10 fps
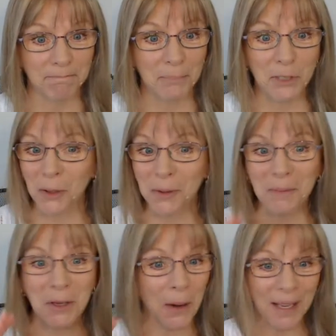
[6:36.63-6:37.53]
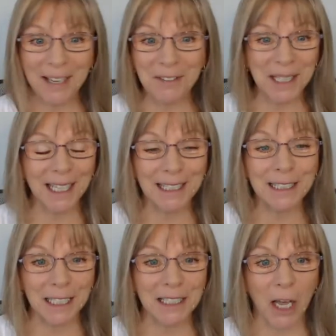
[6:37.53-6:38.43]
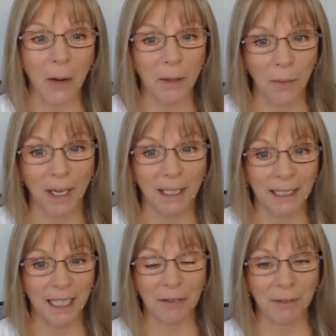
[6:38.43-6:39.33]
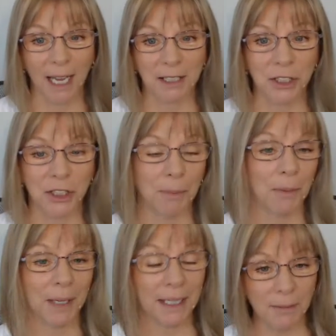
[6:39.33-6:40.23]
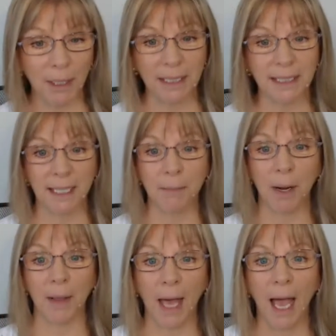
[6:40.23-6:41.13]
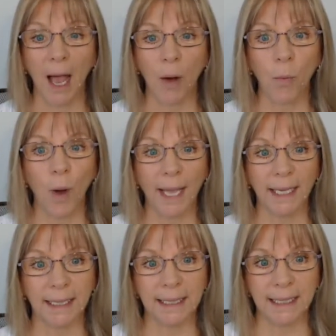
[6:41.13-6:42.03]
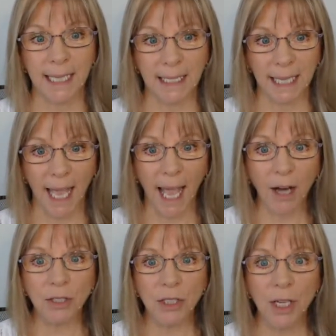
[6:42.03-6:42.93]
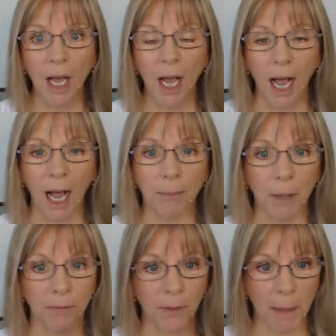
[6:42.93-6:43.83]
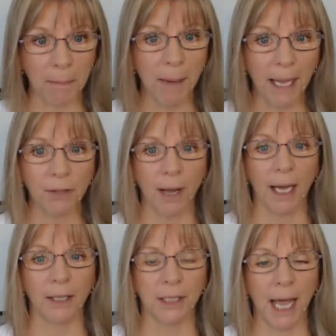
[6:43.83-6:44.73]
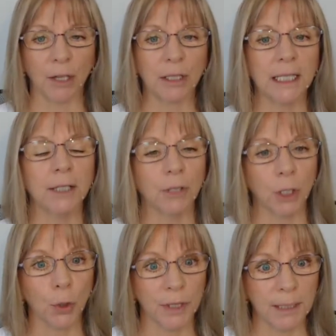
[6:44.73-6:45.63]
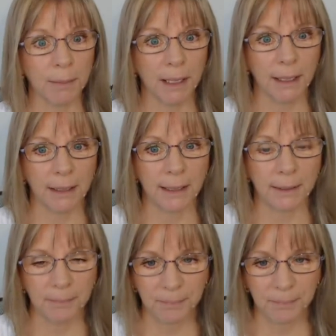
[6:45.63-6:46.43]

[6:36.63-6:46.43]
So, you know, everything is going well in that relationship, and we can see by the way it is standing out from the background and how clear and crisp it is.